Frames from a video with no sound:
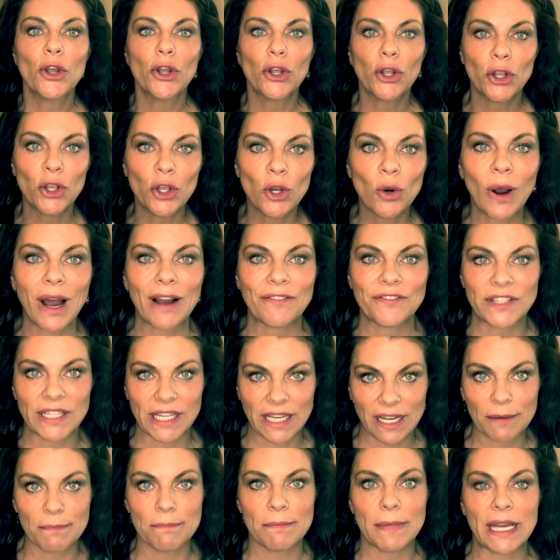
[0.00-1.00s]
You have to
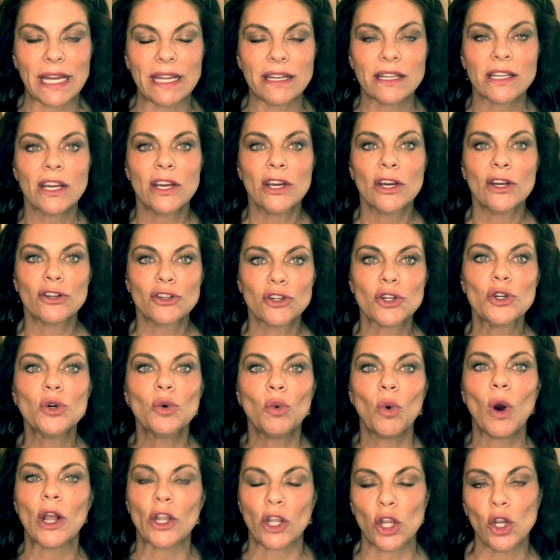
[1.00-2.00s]
commit to
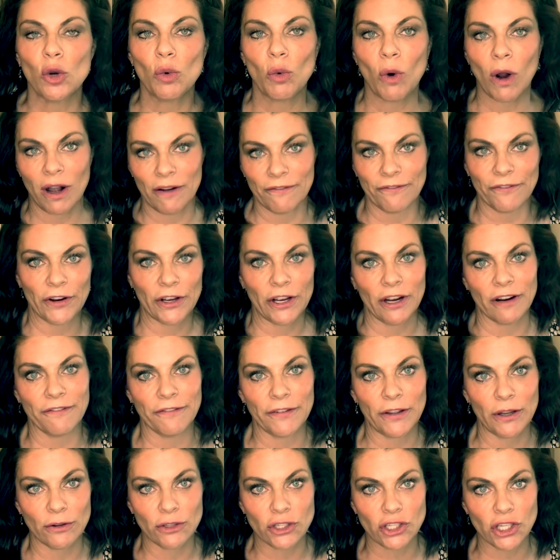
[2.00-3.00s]
what you want for your
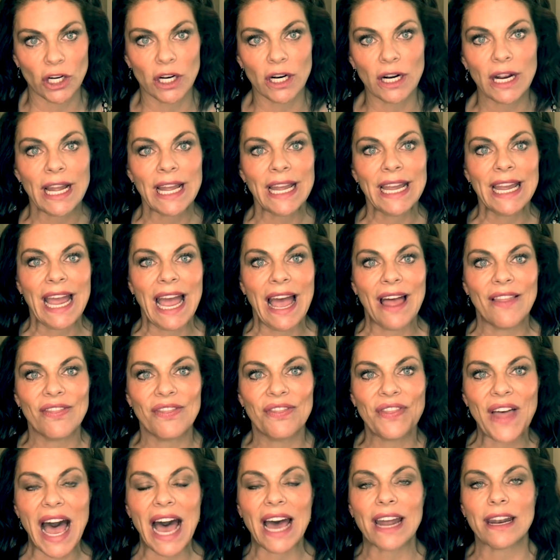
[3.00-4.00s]
future, and
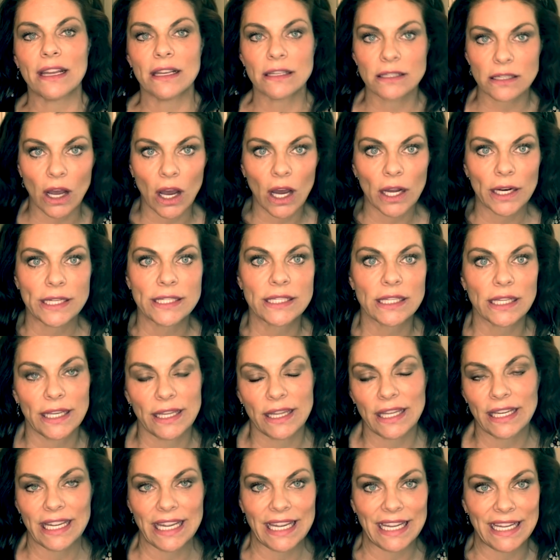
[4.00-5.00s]
that is honestly the
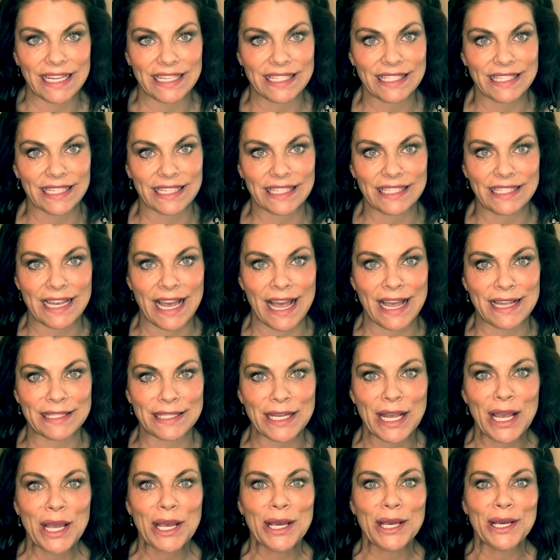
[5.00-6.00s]
key to success.
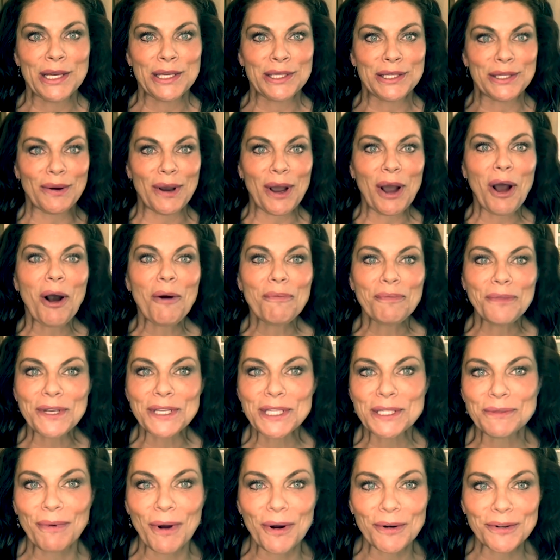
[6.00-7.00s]
So I hope this
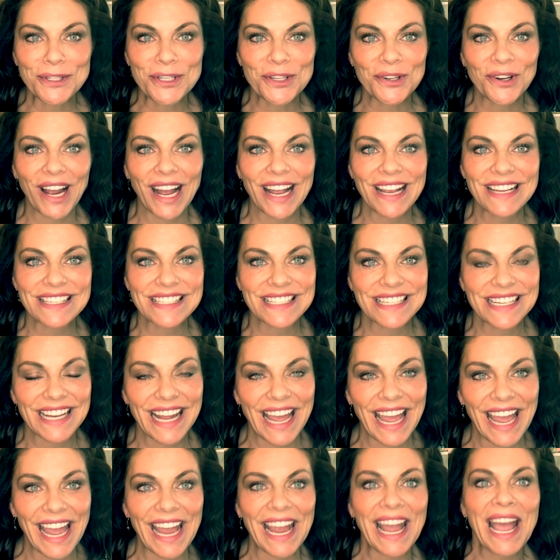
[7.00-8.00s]
spoke to you guys
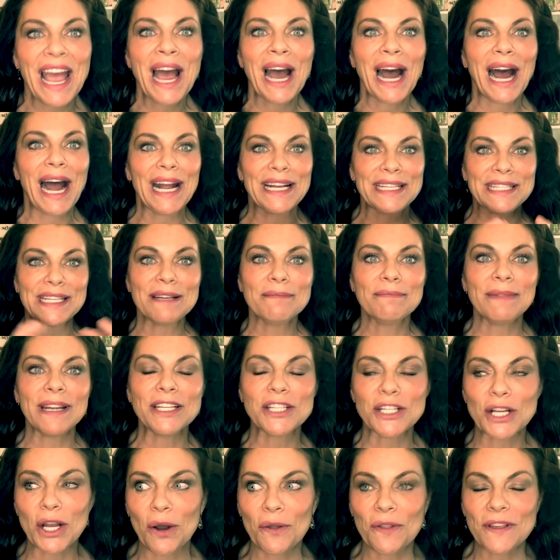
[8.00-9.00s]
today. I didn't mean to
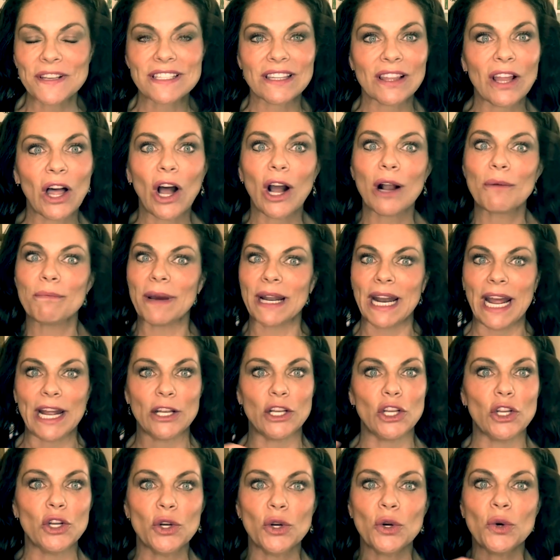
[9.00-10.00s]
go this long, but I
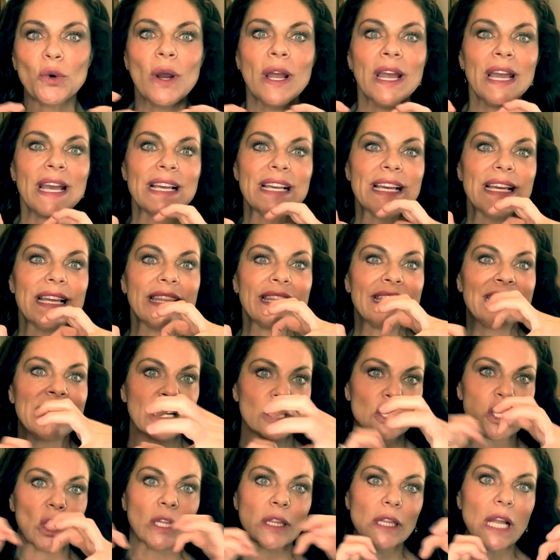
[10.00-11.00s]
knew there's
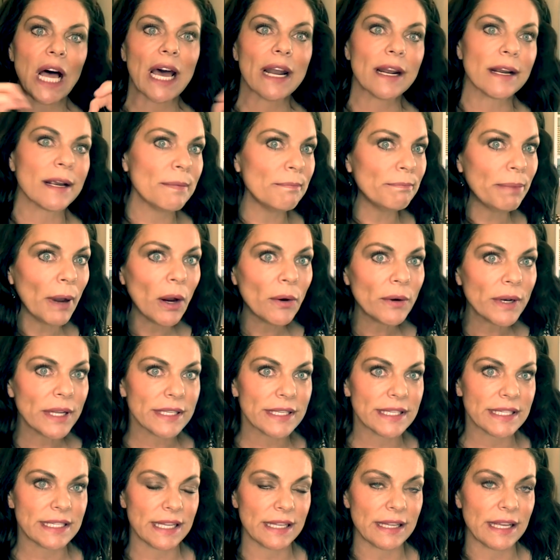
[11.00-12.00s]
a lot of
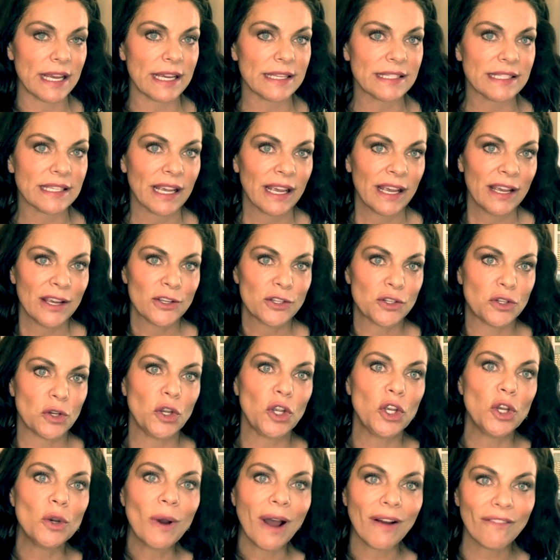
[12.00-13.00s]
components to this, so
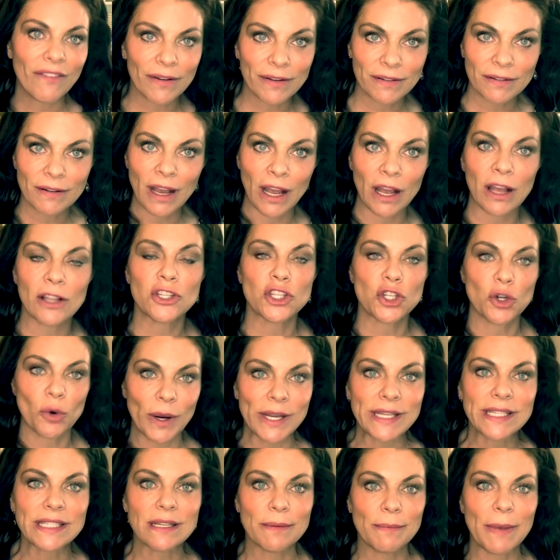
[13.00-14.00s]
you have a
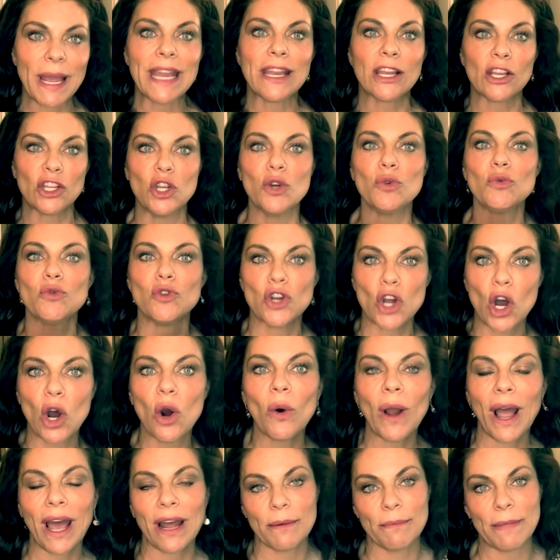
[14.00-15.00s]
choice to make, and you know
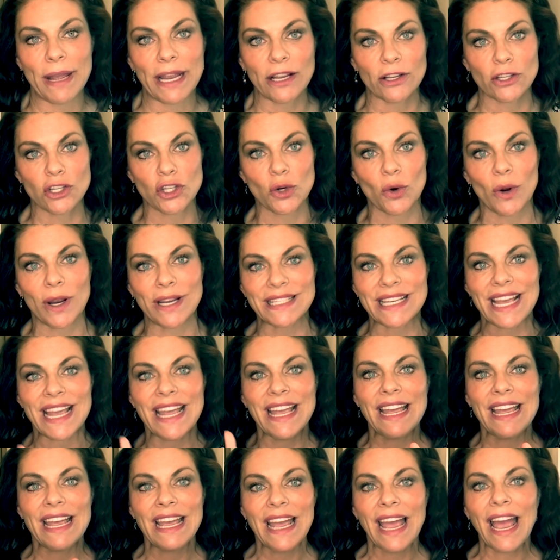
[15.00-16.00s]
how to make a choice,
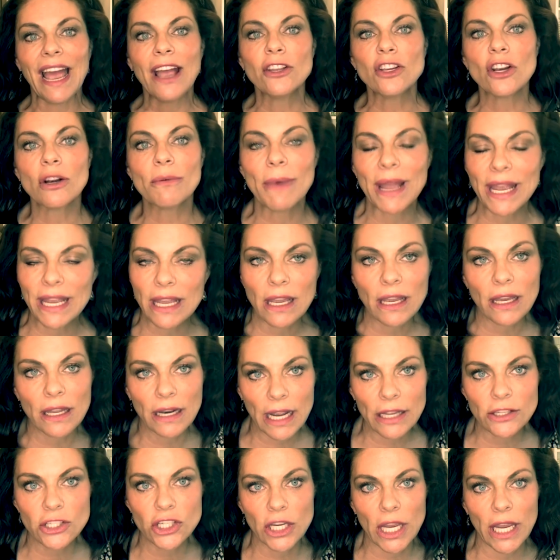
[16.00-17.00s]
and you're making an
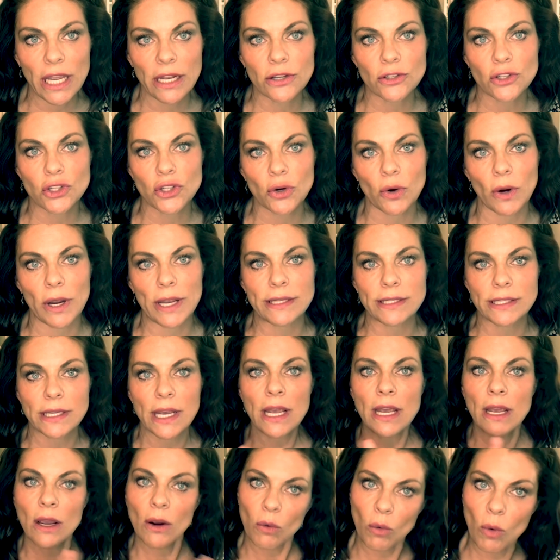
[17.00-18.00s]
educated choice
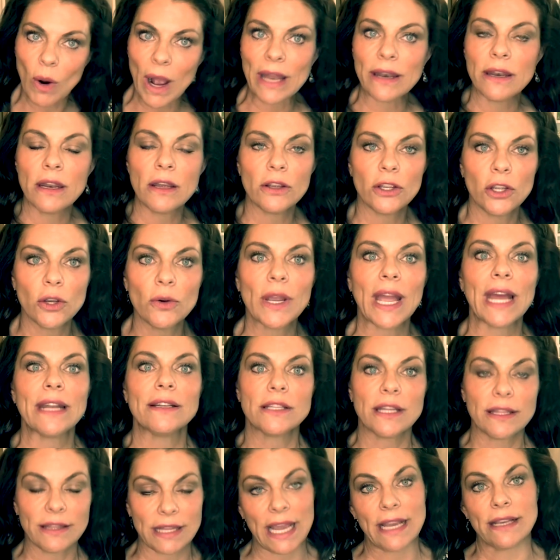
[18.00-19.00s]
when you get
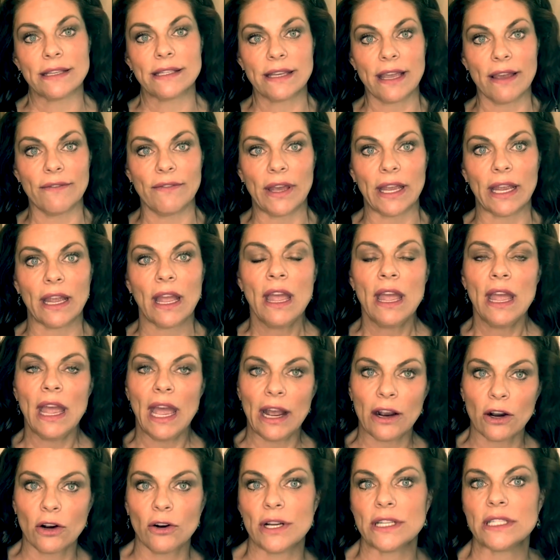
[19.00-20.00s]
to Thanksgiving
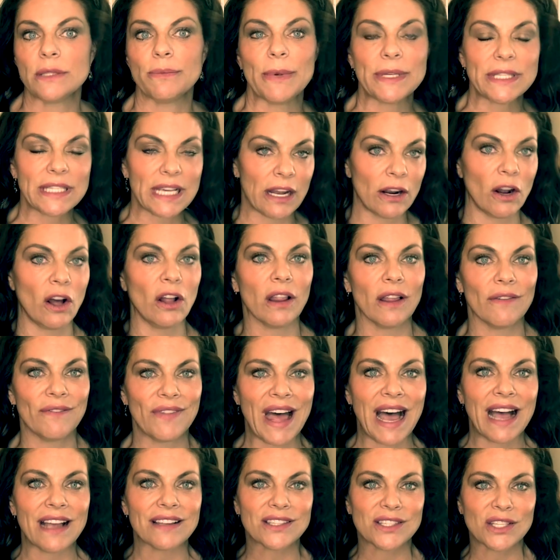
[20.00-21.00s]
and Christmas and all of
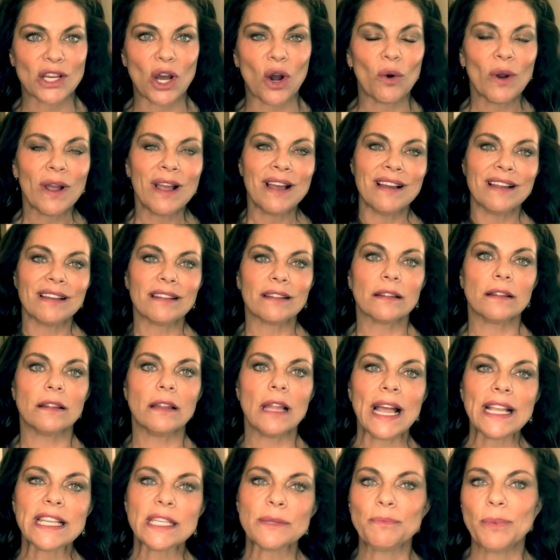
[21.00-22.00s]
that. So
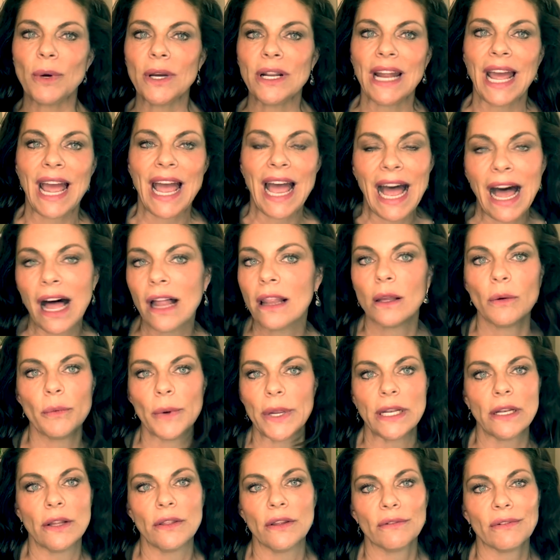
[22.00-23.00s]
let's put
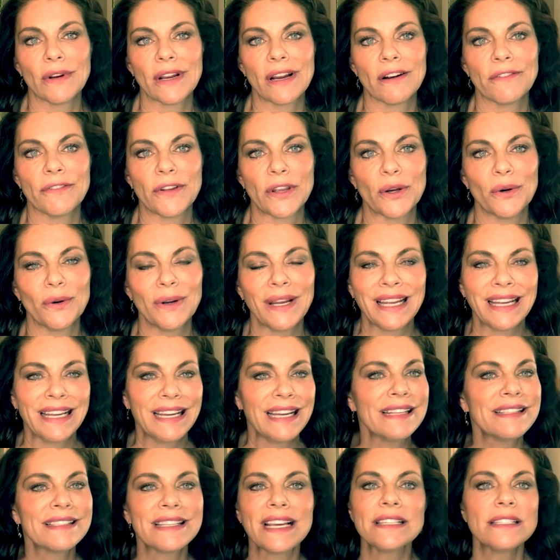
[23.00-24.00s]
Halloween in the rear view.
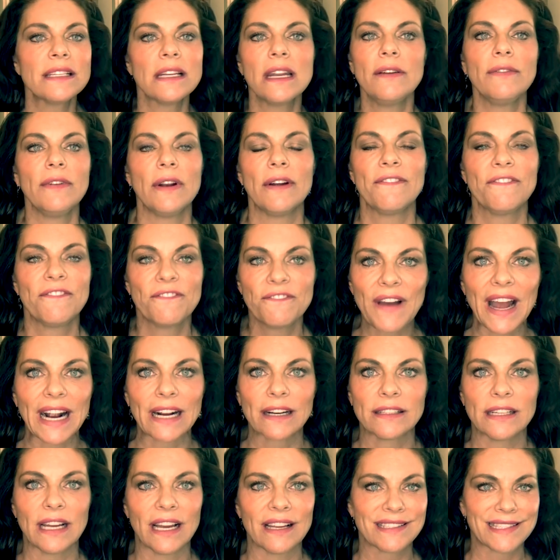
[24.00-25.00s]
It doesn't even
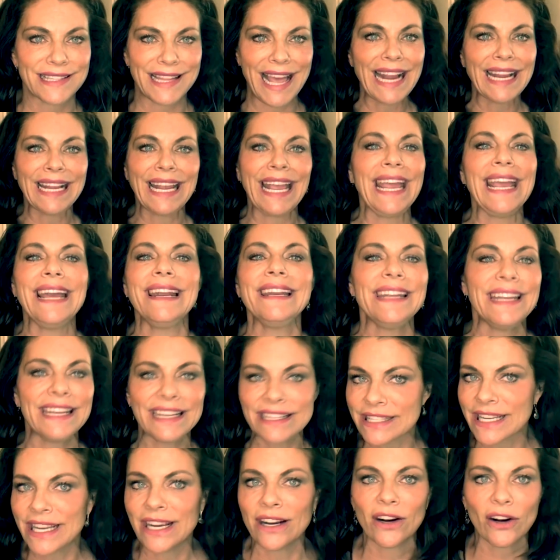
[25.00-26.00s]
affect us. That candy is
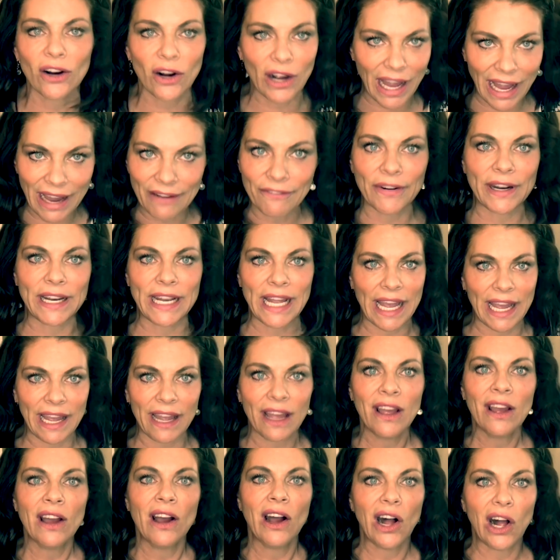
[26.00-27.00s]
here every day,
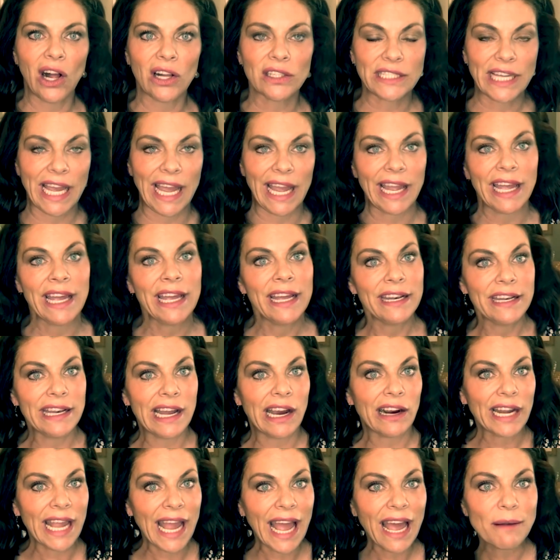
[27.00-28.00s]
all day. Now,
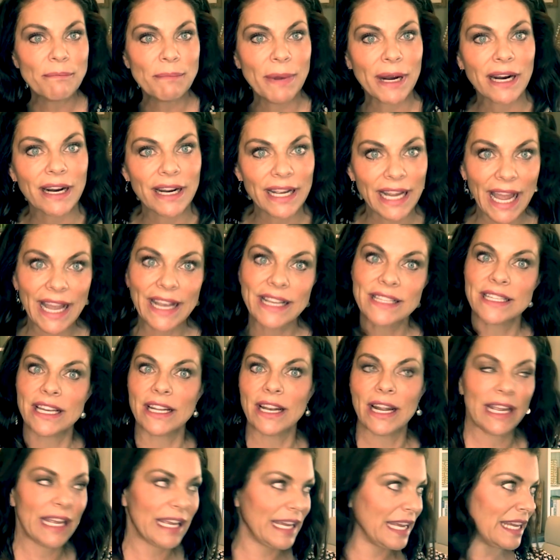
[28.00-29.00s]
Cadbury eggs at
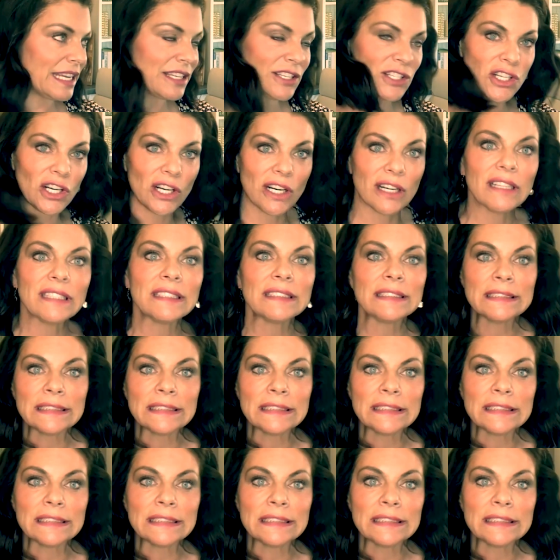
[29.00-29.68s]
Easter,